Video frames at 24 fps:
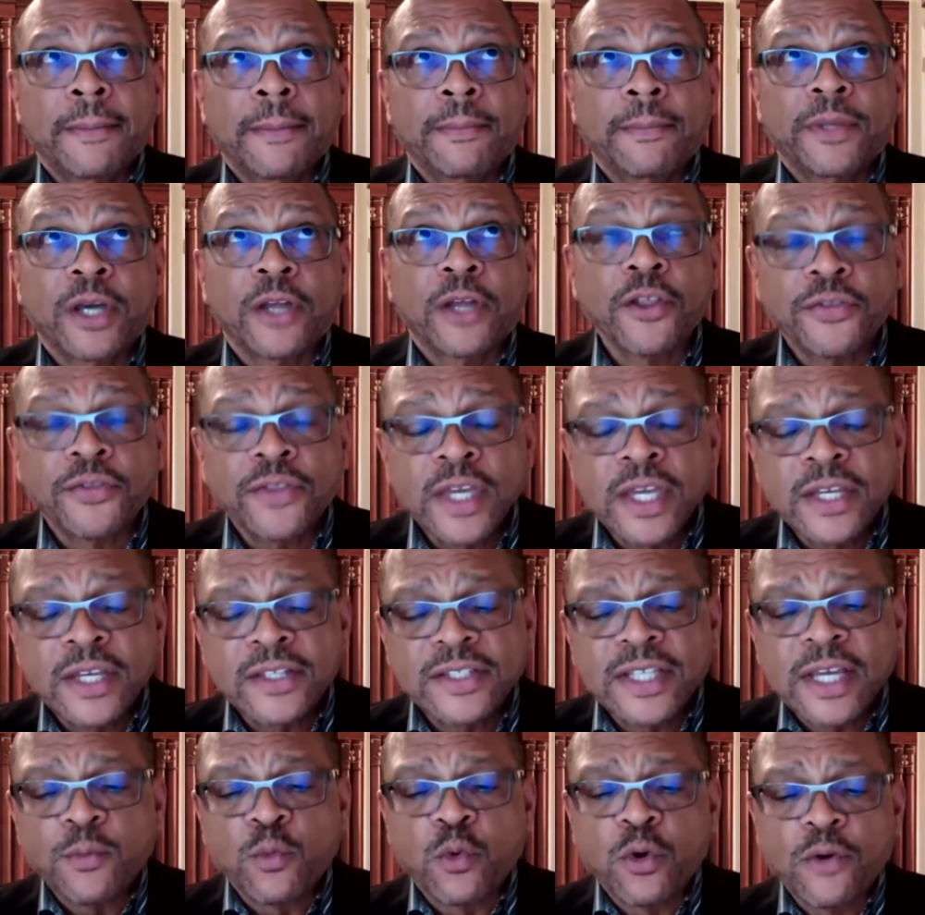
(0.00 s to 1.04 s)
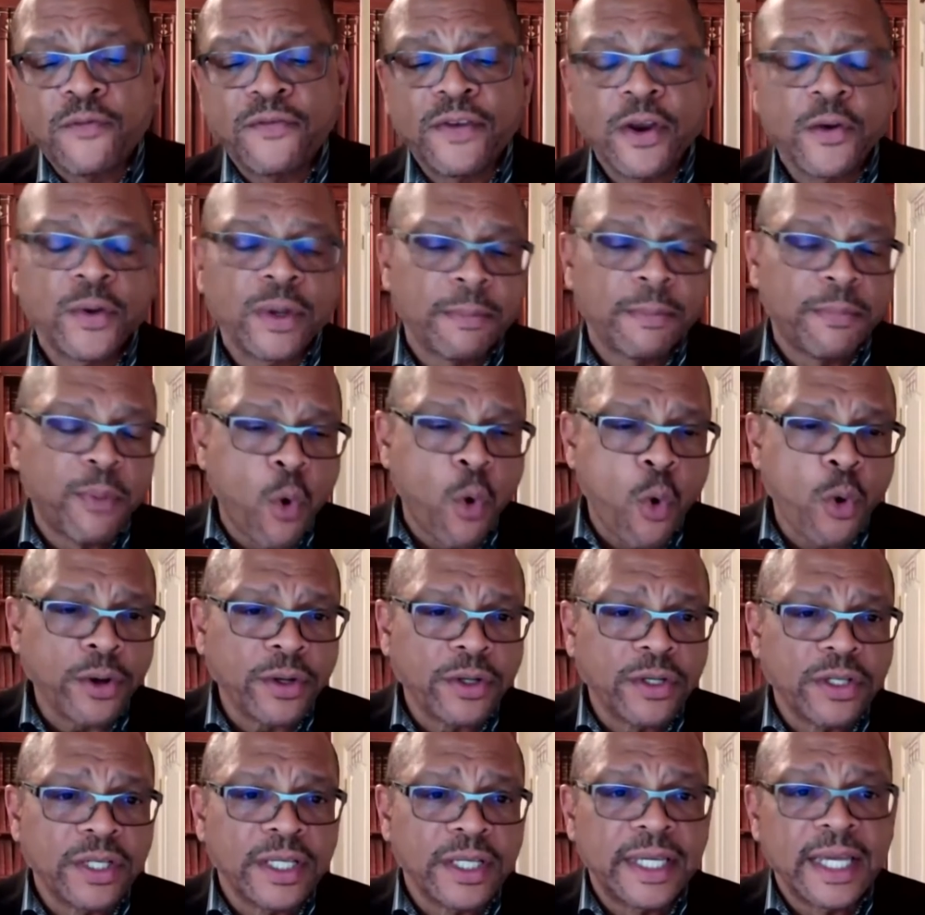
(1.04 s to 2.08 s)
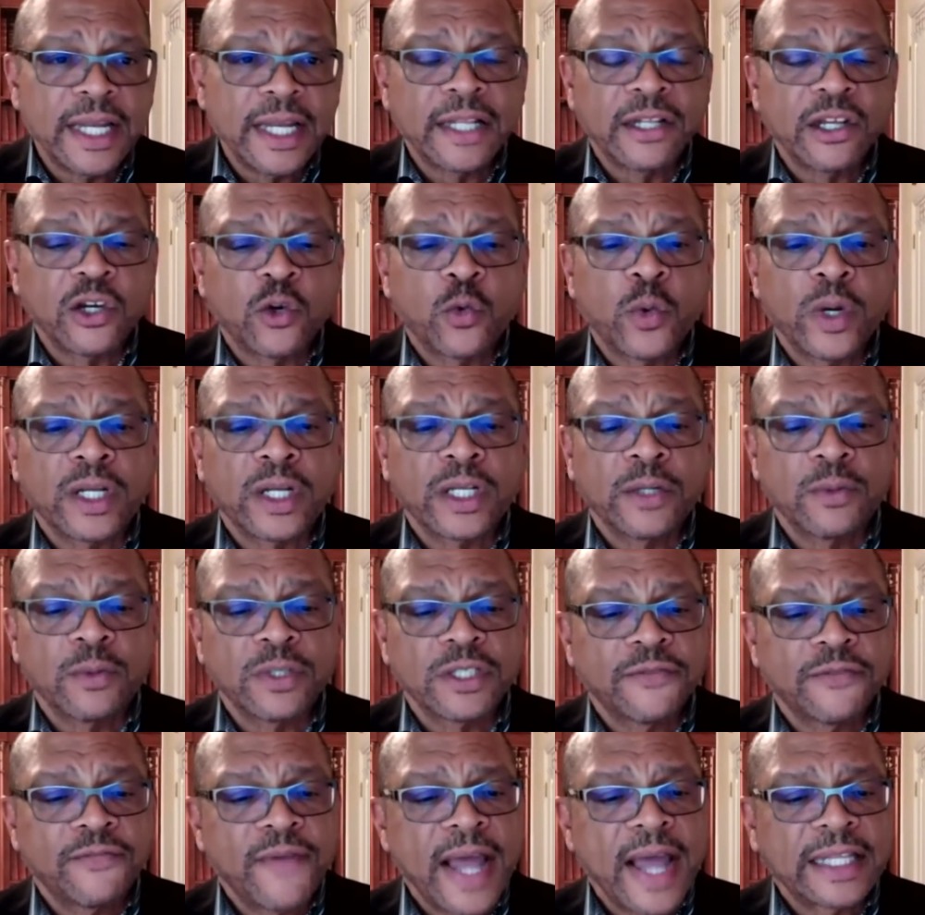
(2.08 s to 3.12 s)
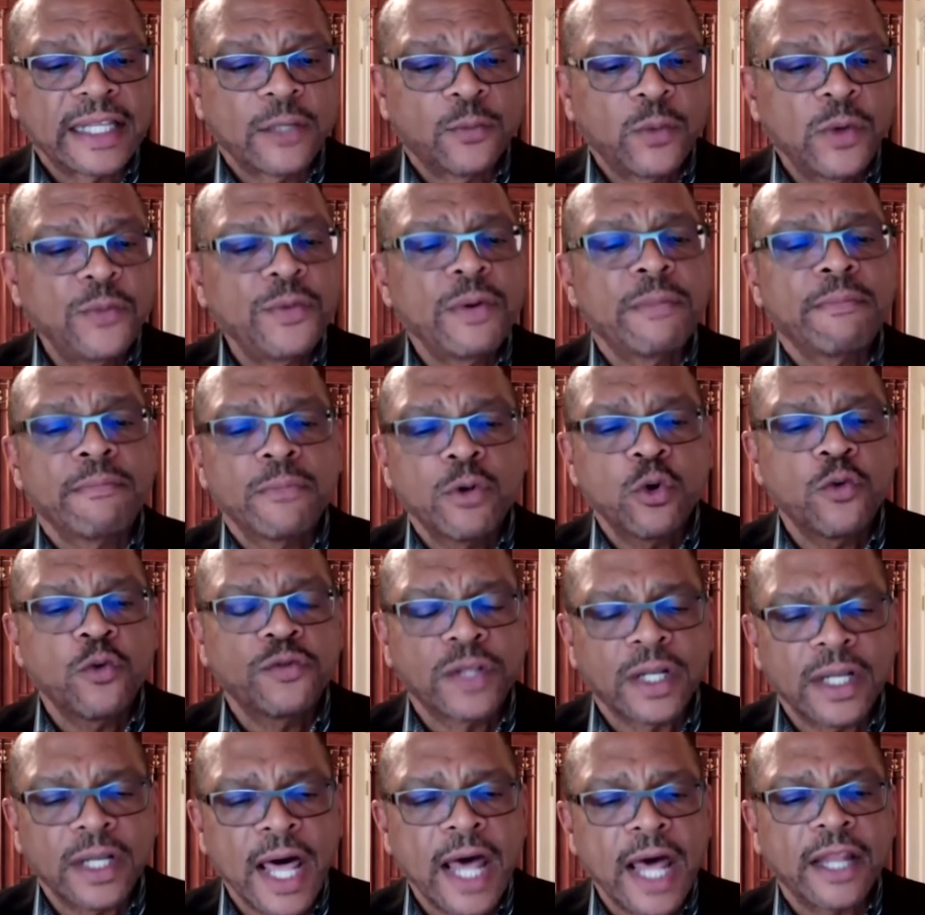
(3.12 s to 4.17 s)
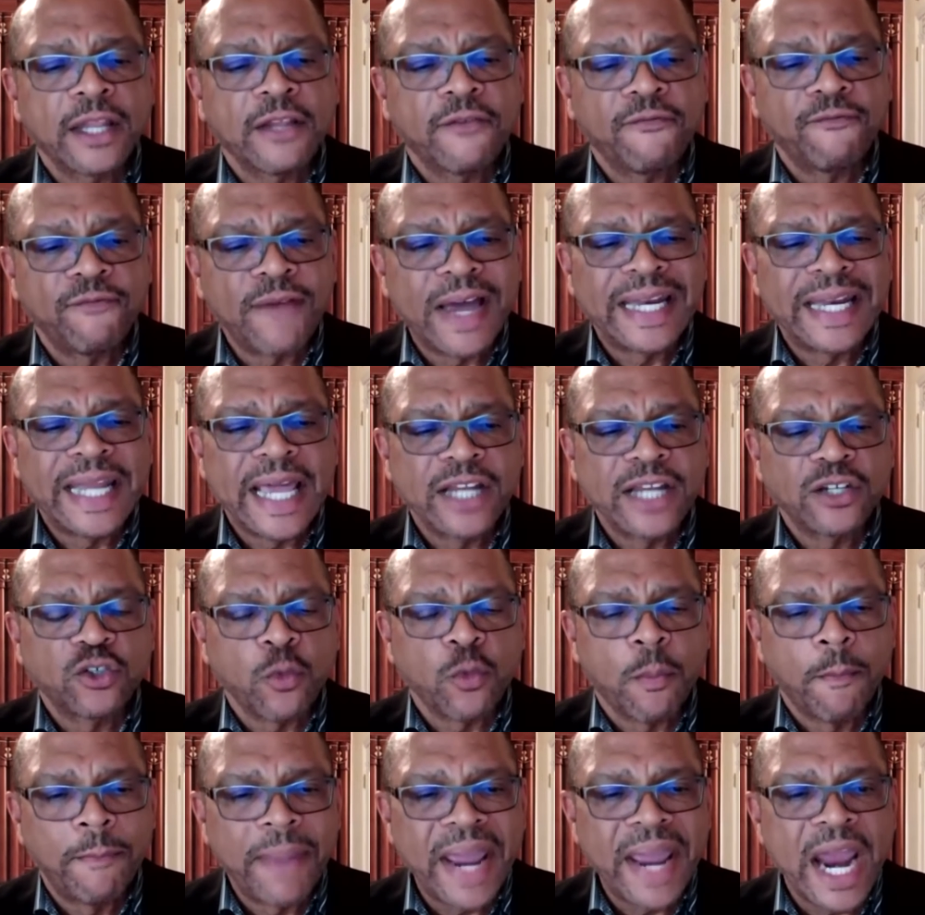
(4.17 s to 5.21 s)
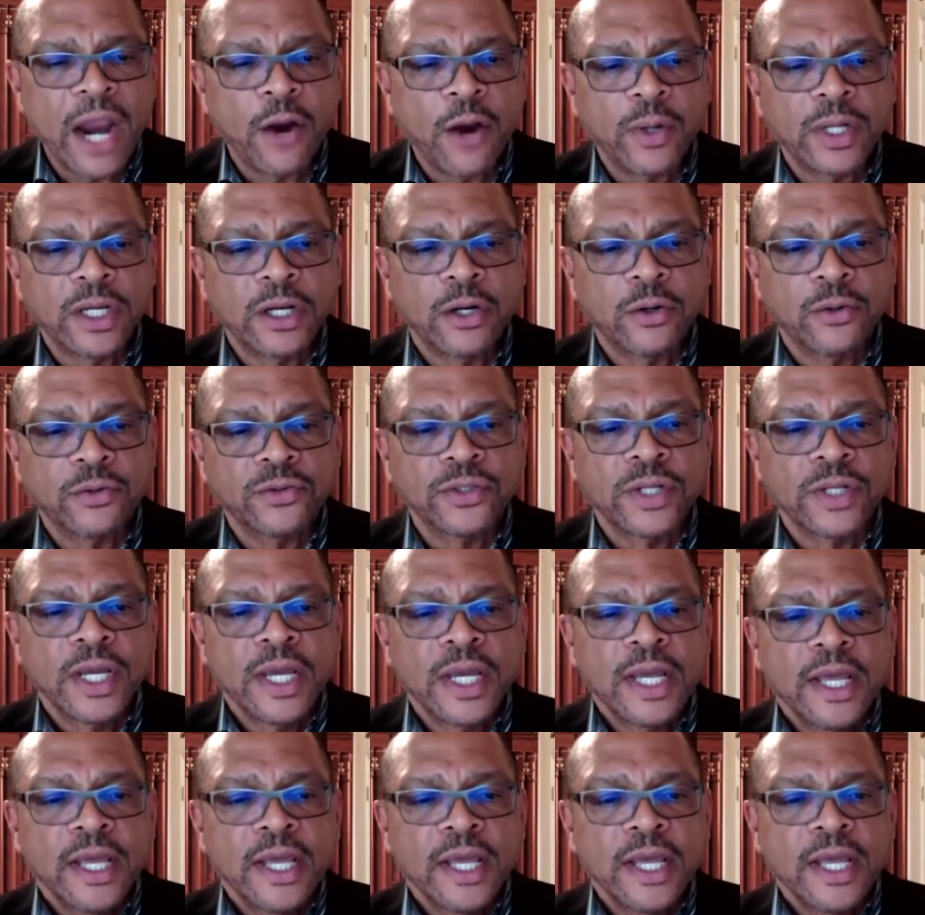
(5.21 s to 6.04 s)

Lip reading: The other things that were very important to getting there quickly was the fact that we removed a lot of the financial barriers